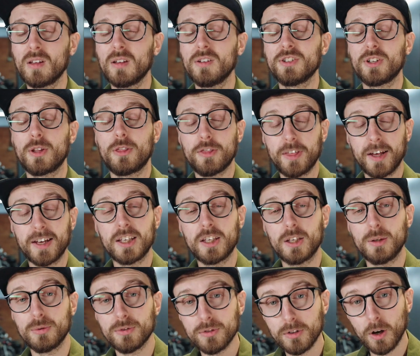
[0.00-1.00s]
So thank
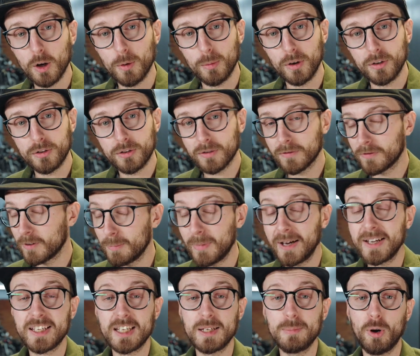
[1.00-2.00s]
you so much for
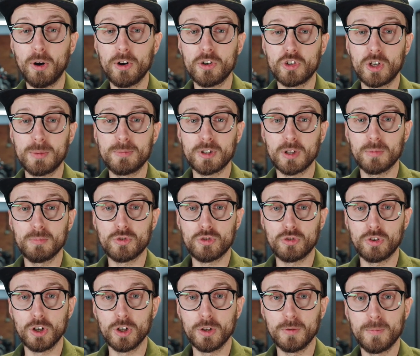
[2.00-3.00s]
making my dreams come
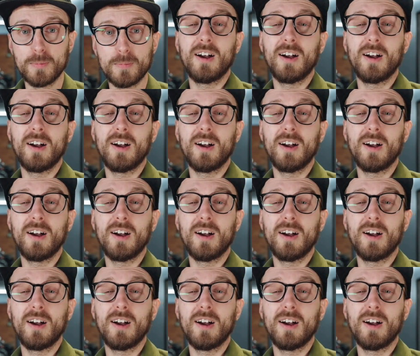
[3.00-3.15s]
true.